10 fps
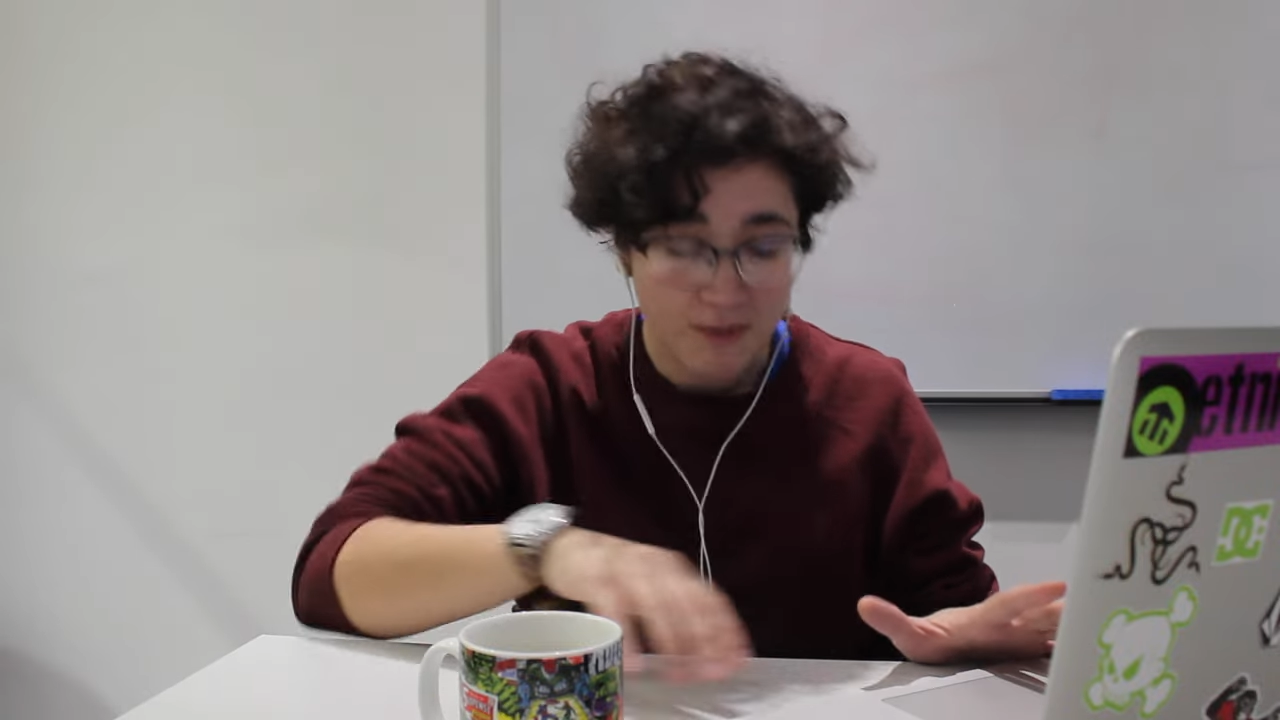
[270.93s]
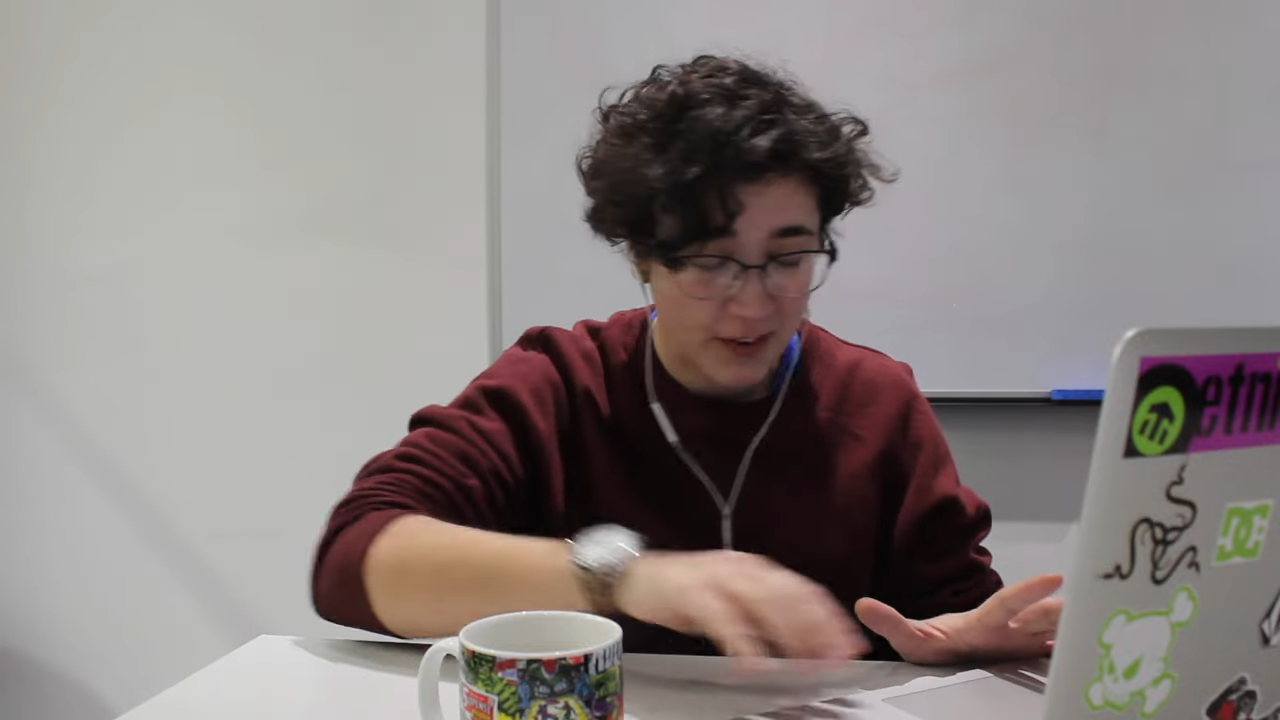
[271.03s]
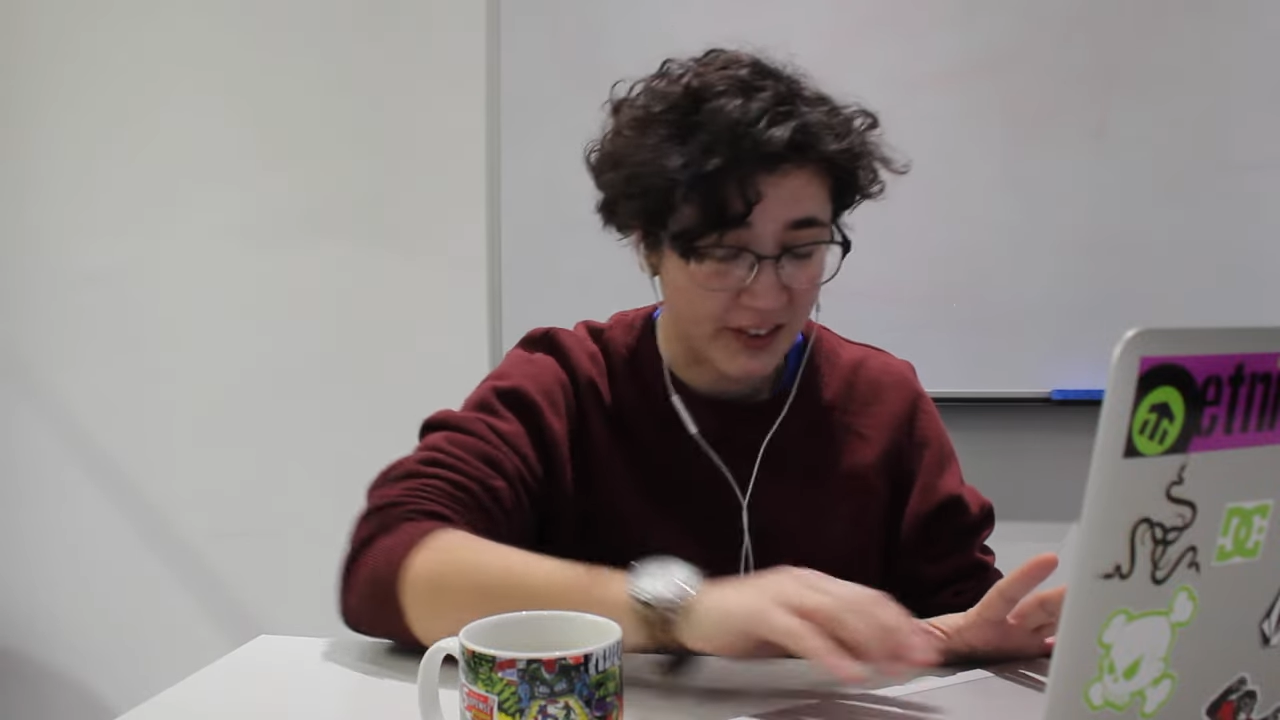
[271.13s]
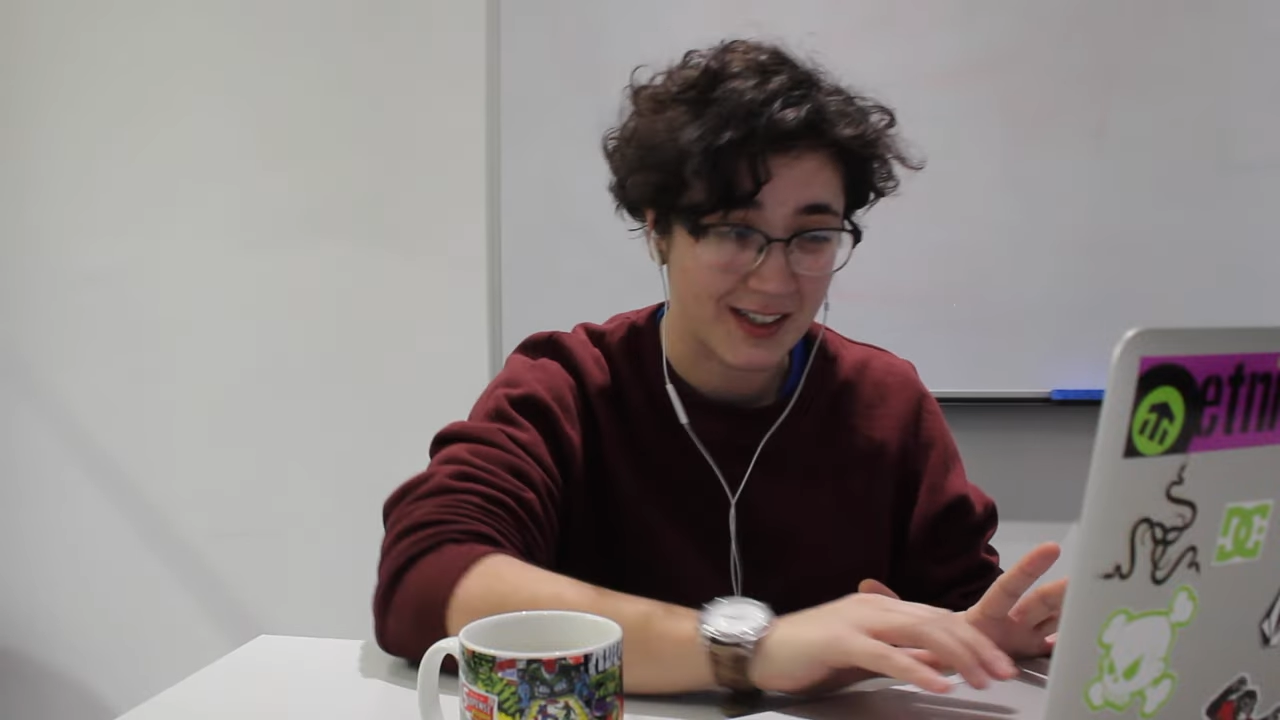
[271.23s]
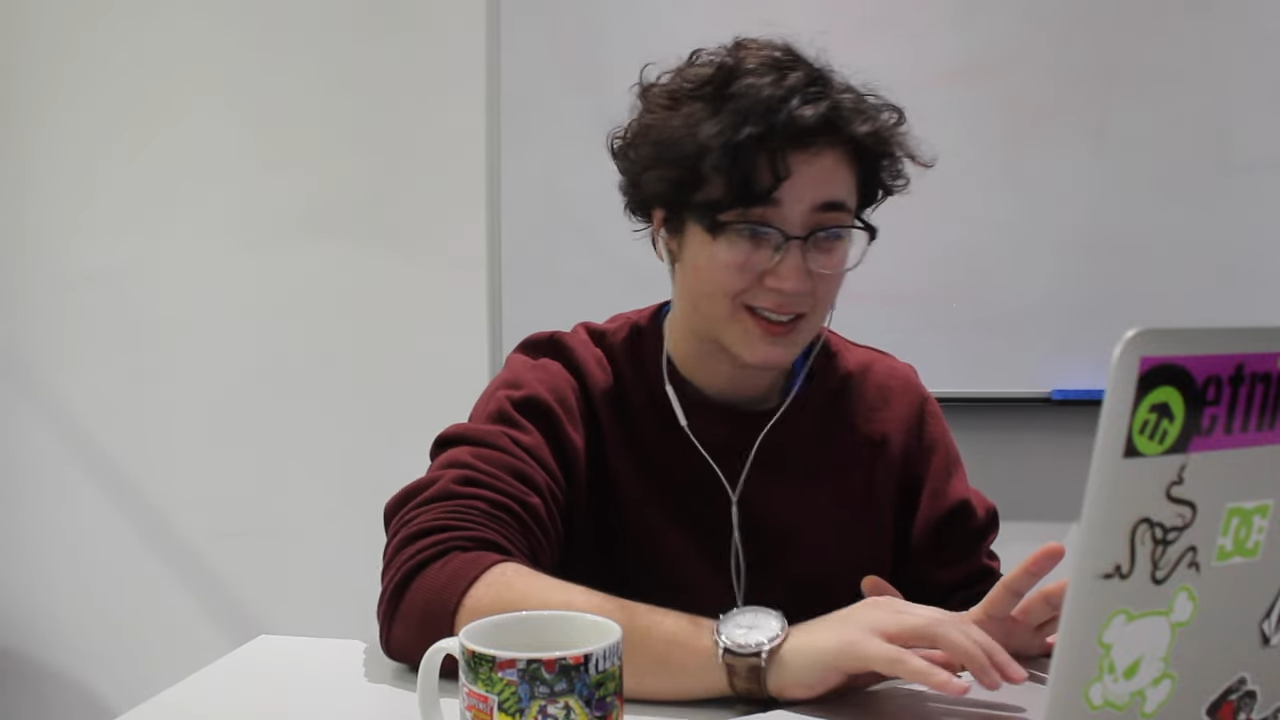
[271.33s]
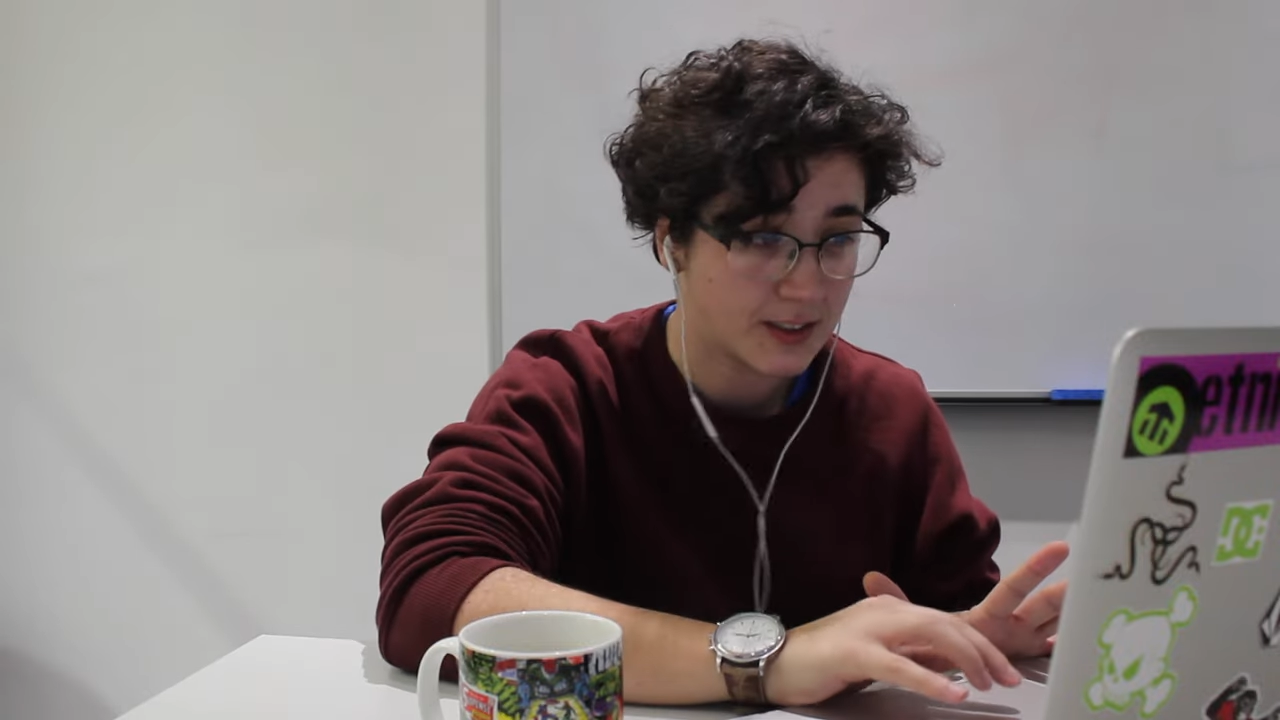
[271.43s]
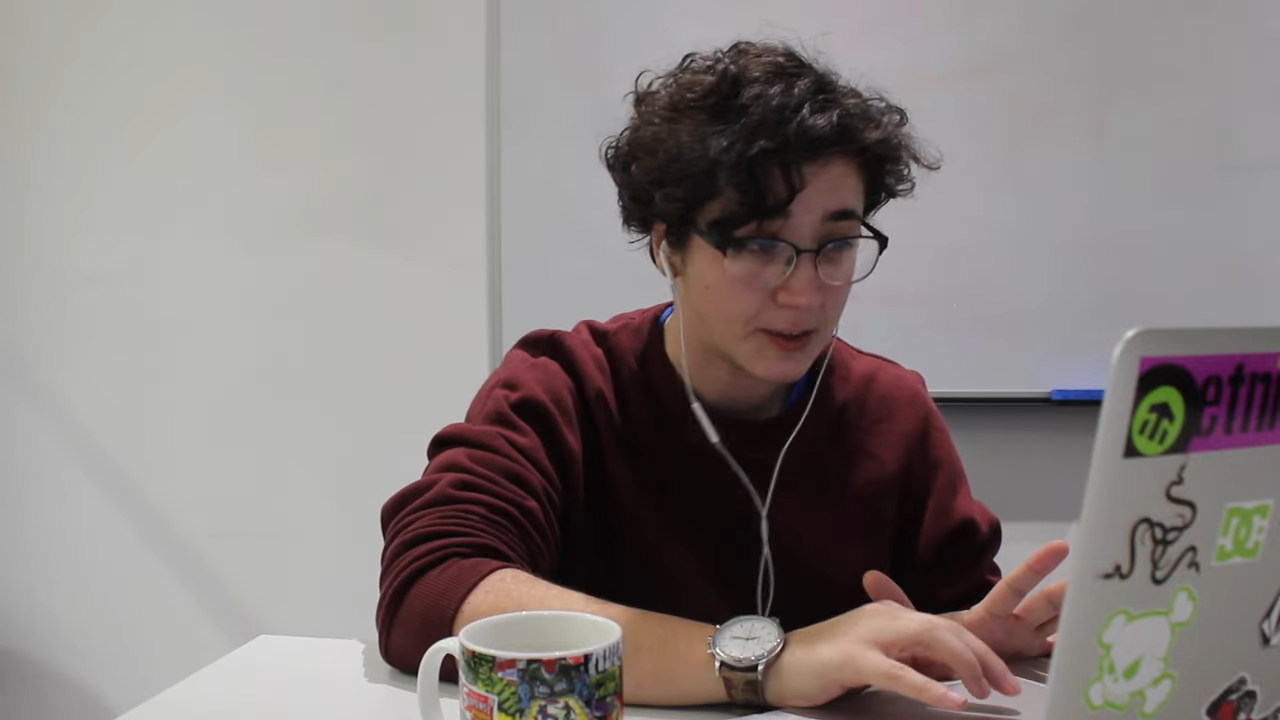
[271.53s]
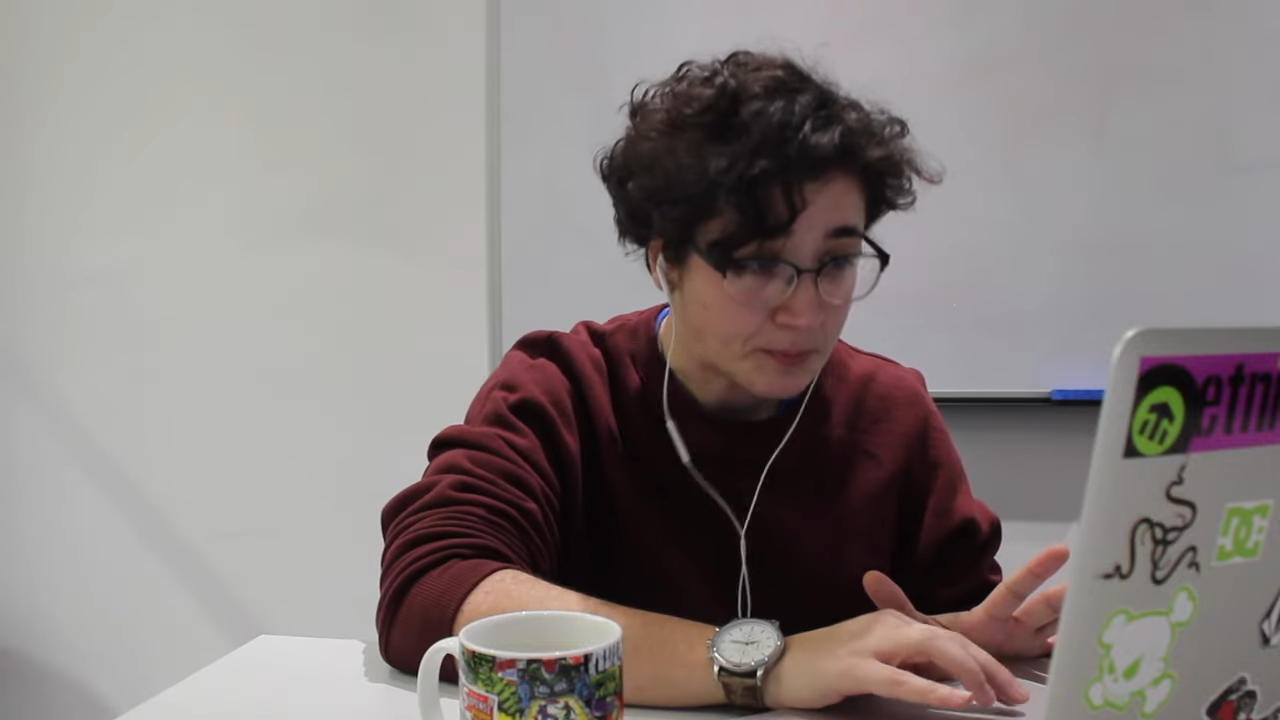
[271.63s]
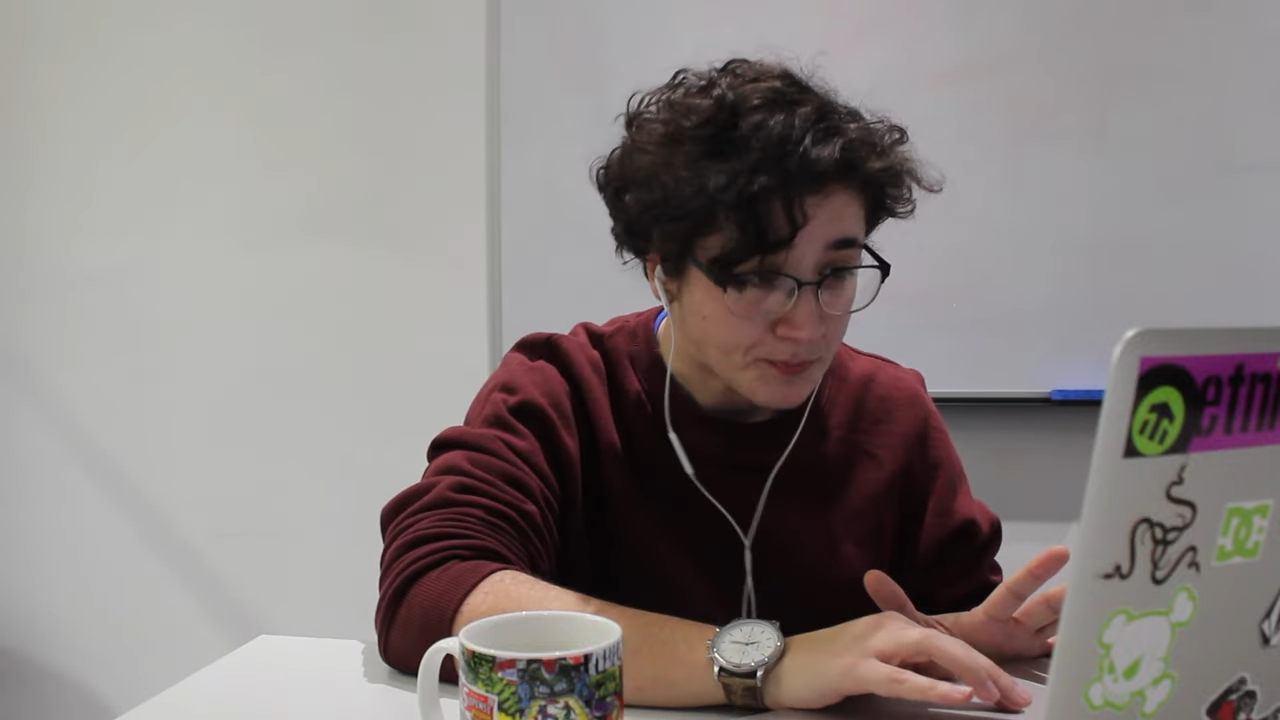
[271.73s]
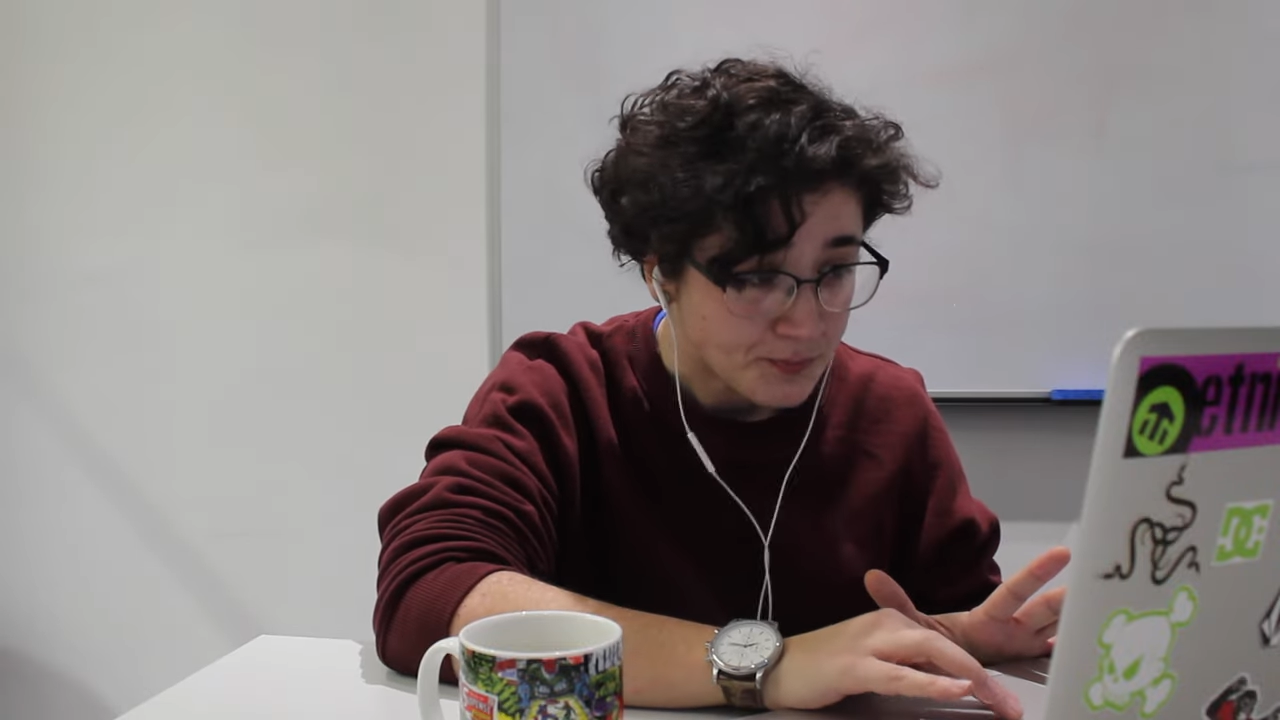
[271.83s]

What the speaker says: fantastic.